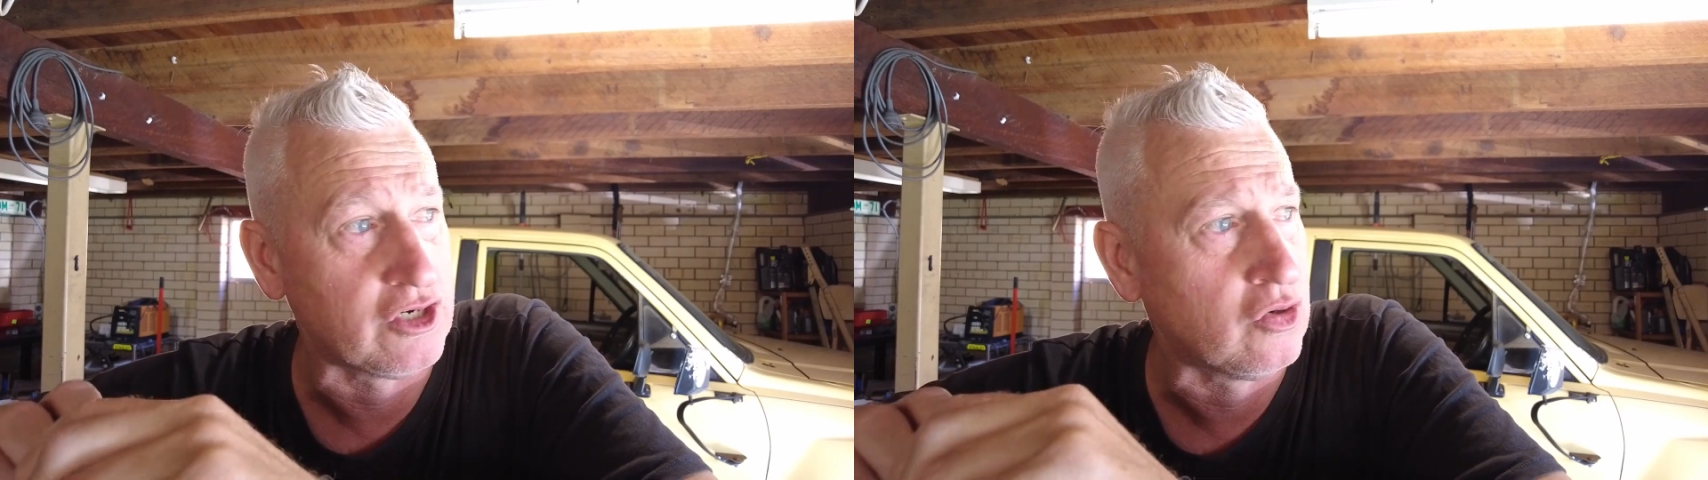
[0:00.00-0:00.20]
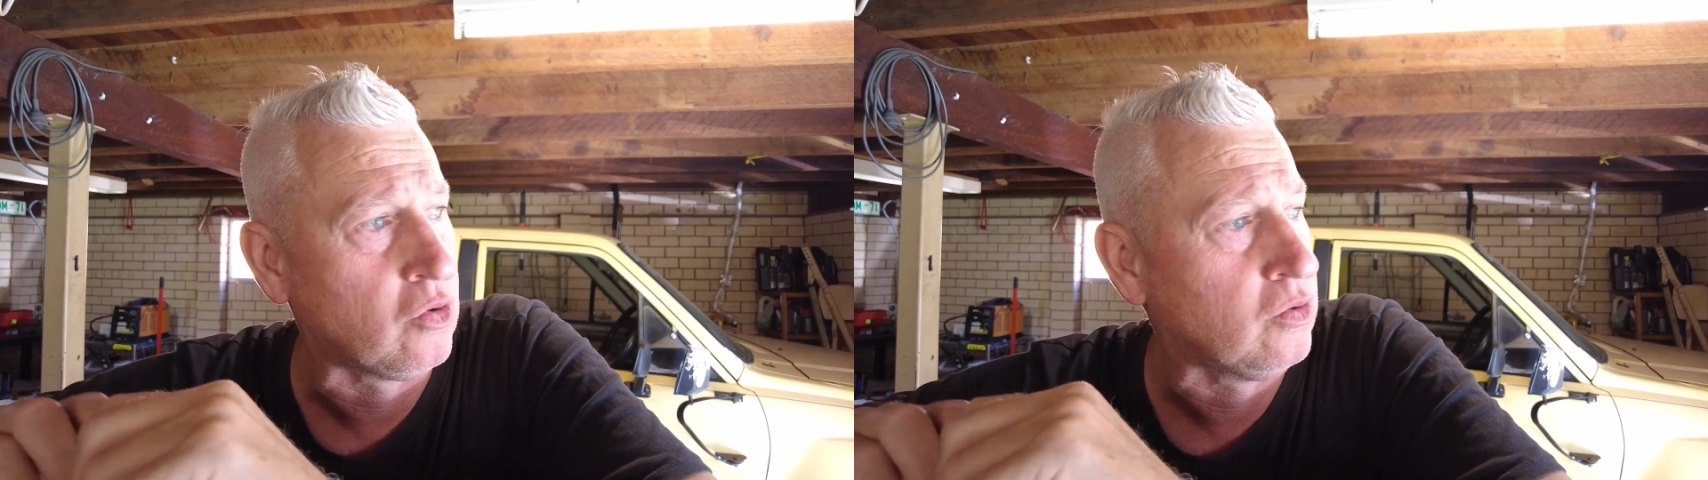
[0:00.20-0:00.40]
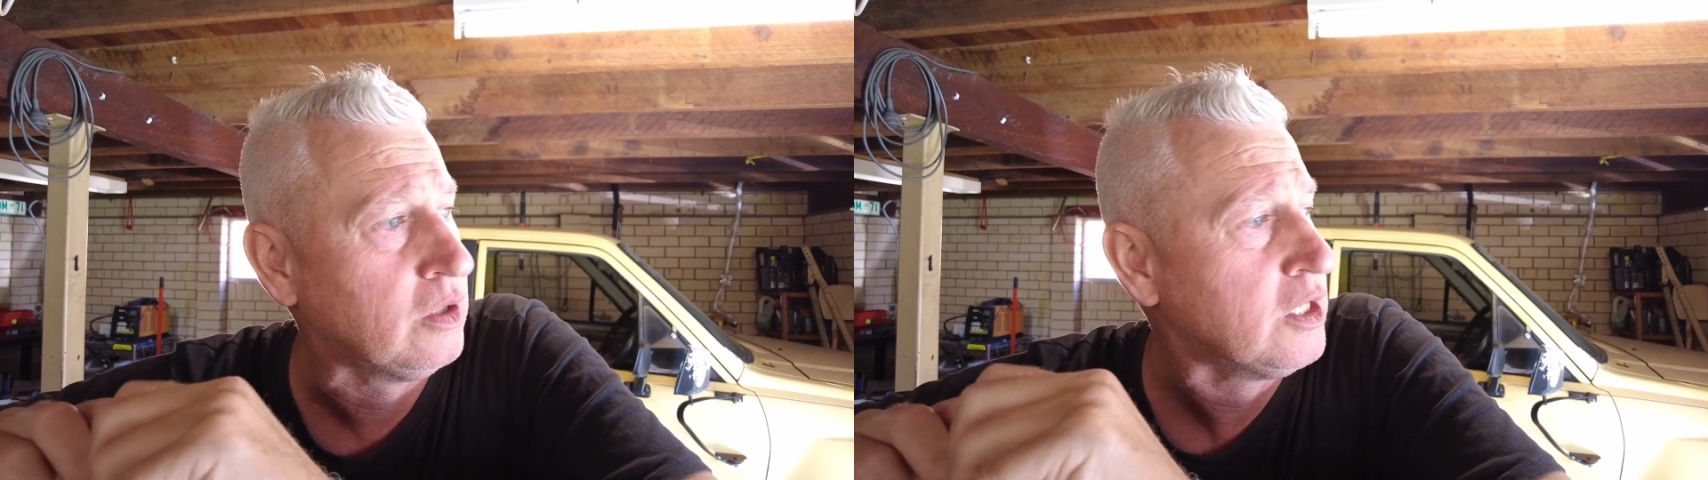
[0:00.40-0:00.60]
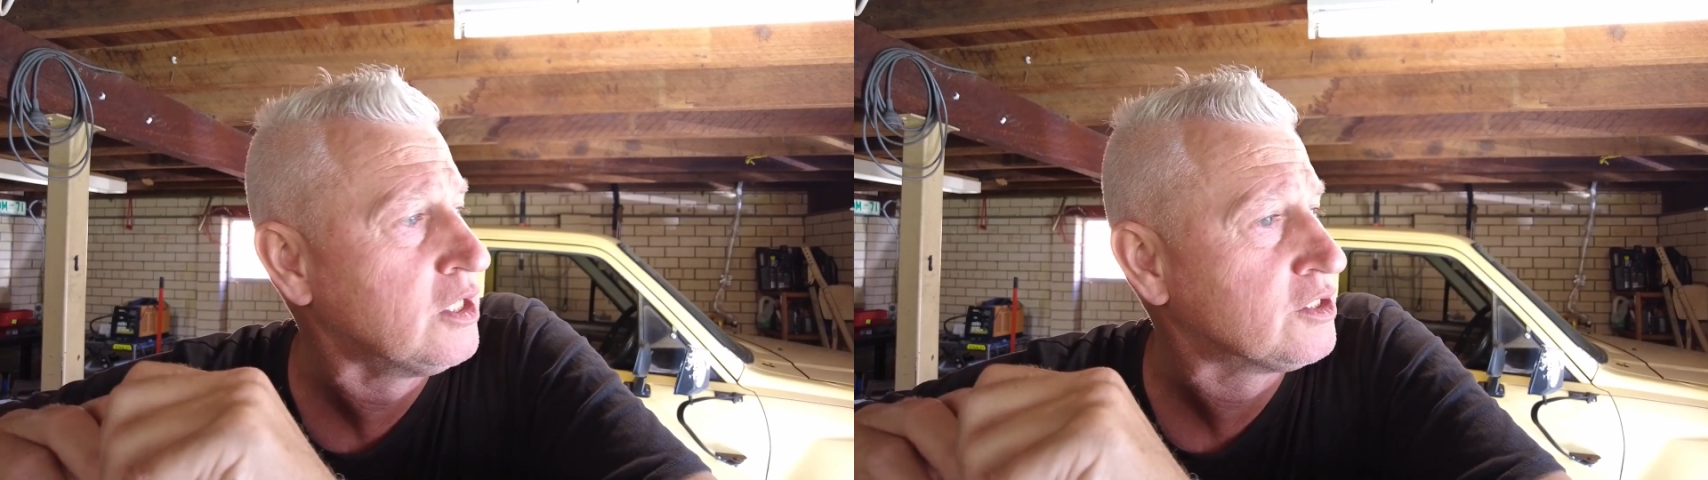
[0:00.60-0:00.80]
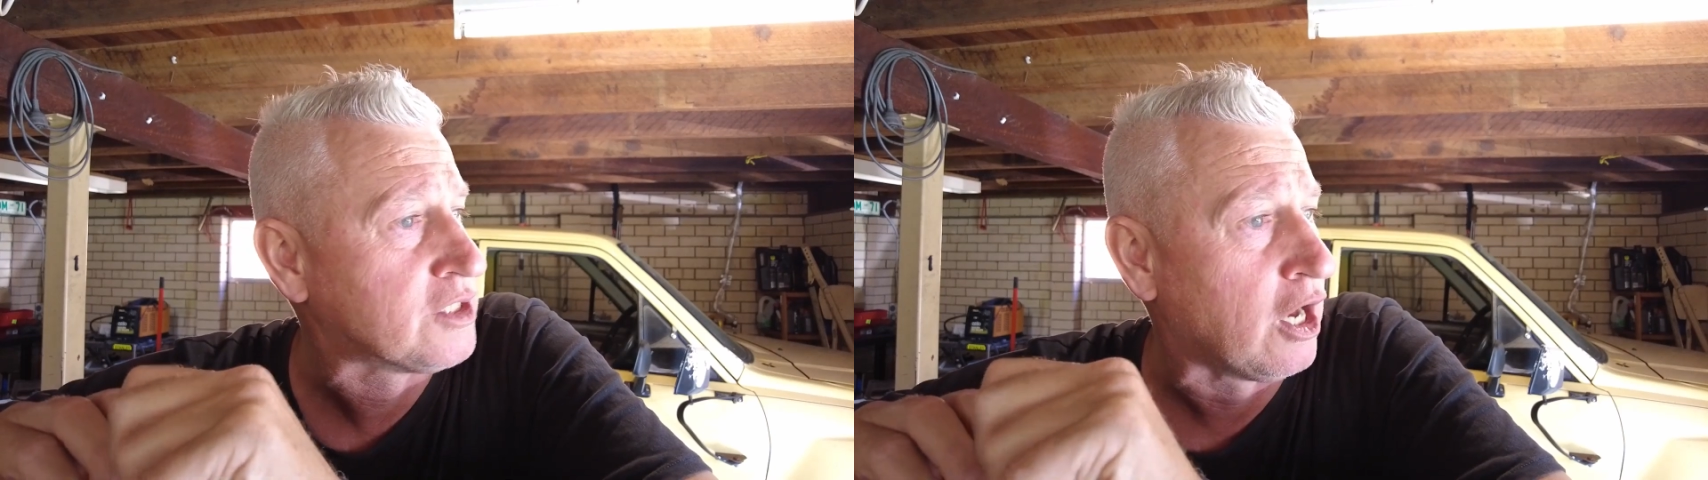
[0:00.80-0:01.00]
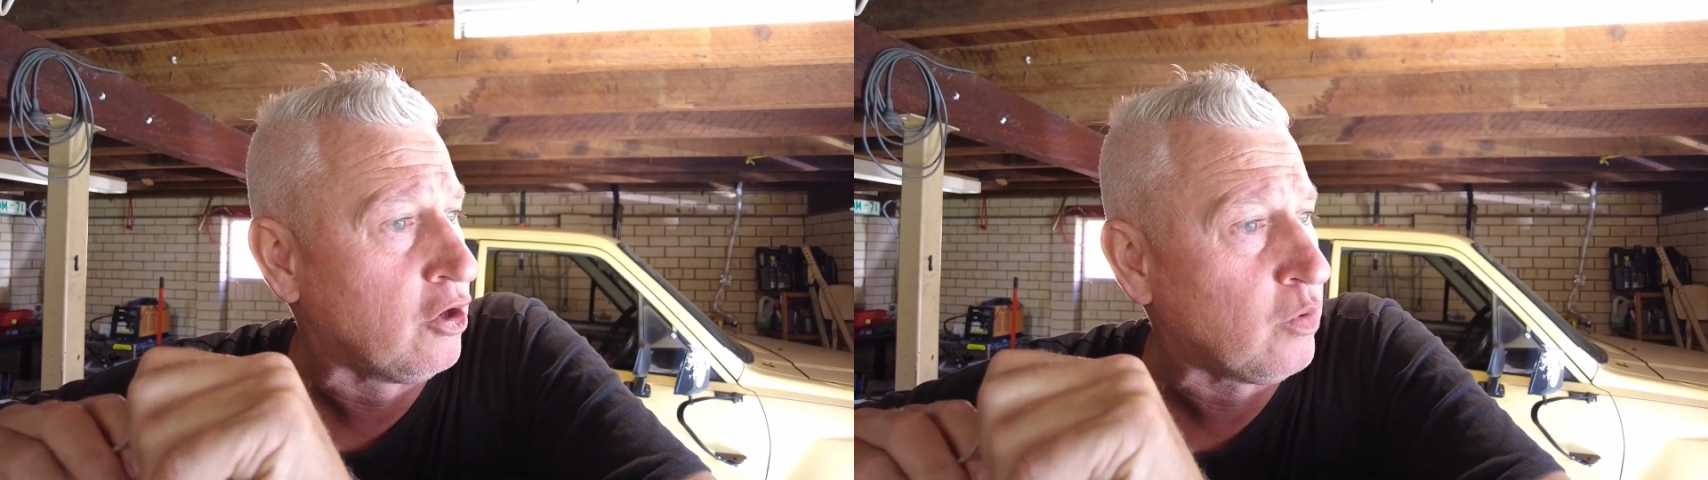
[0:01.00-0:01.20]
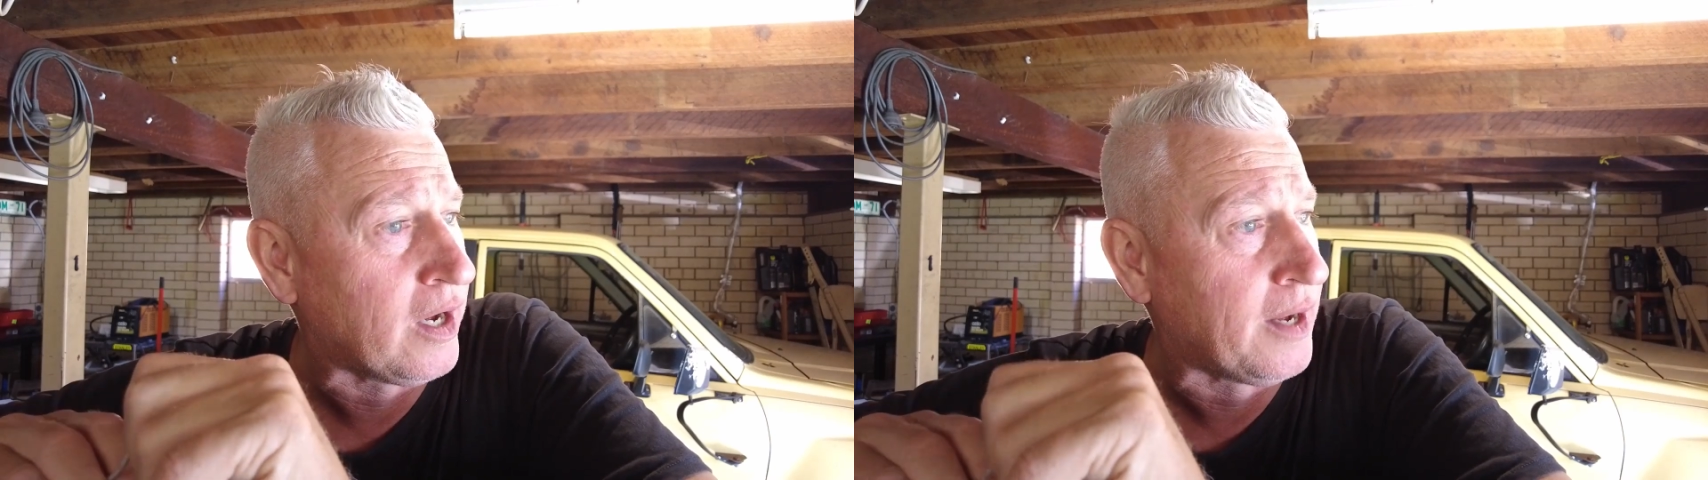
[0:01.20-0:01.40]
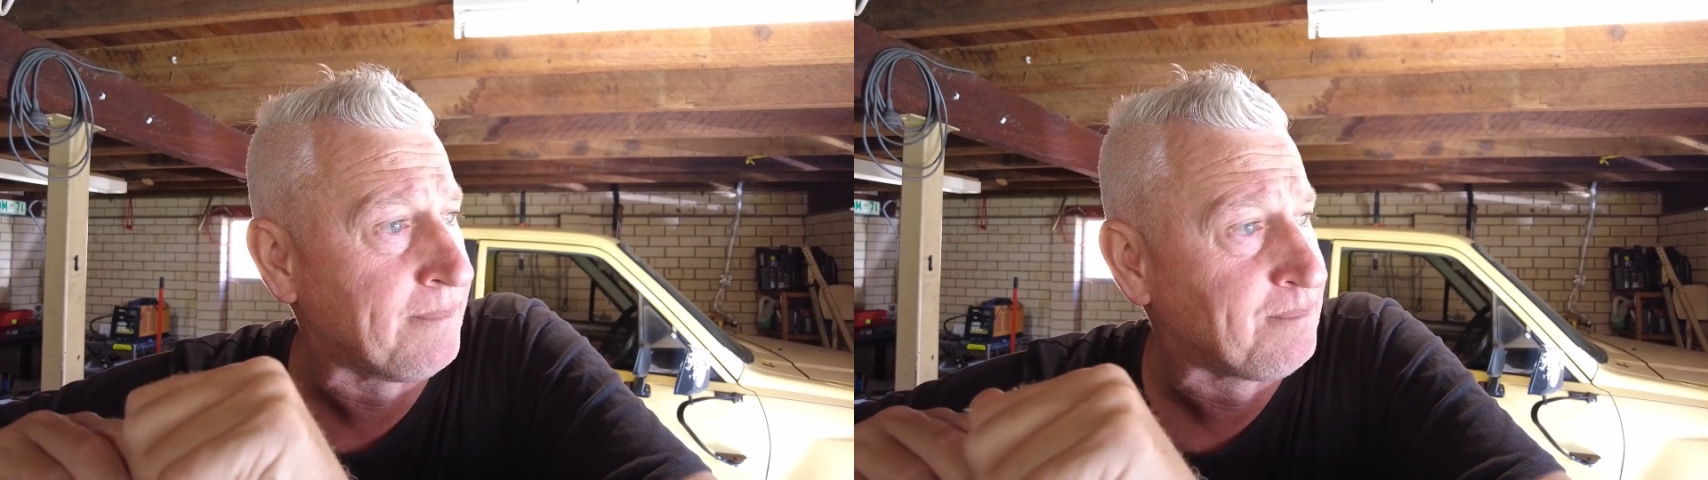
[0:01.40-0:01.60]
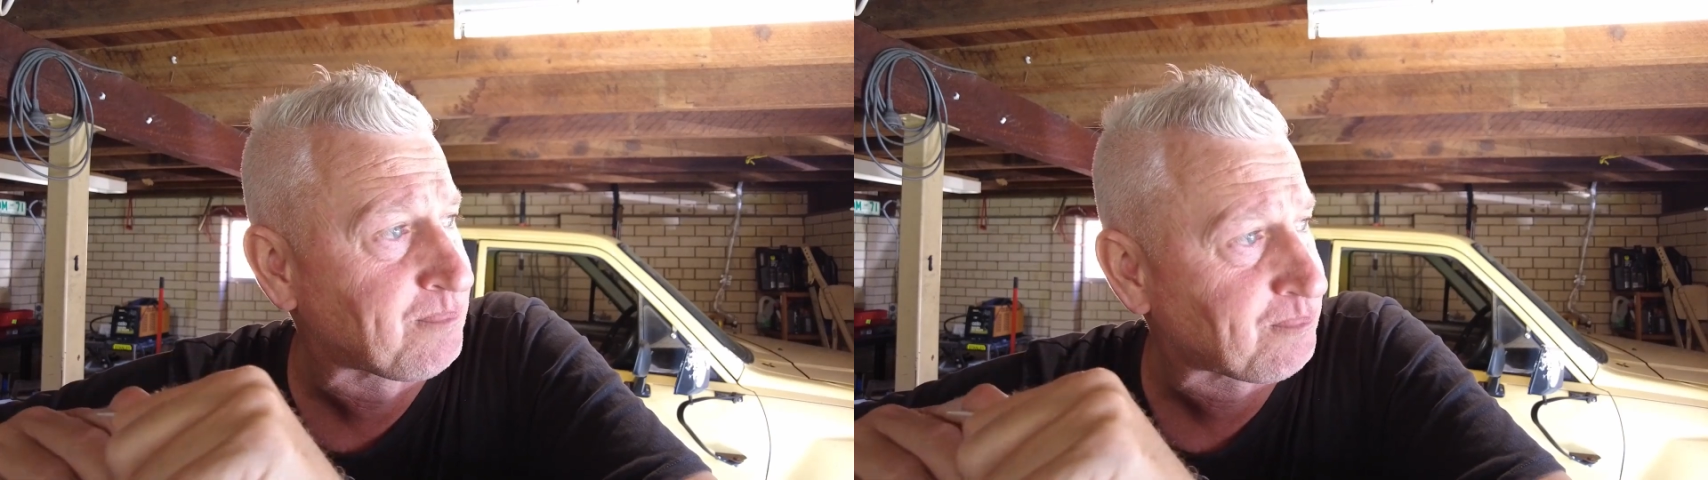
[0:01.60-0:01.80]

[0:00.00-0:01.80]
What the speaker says: at all. So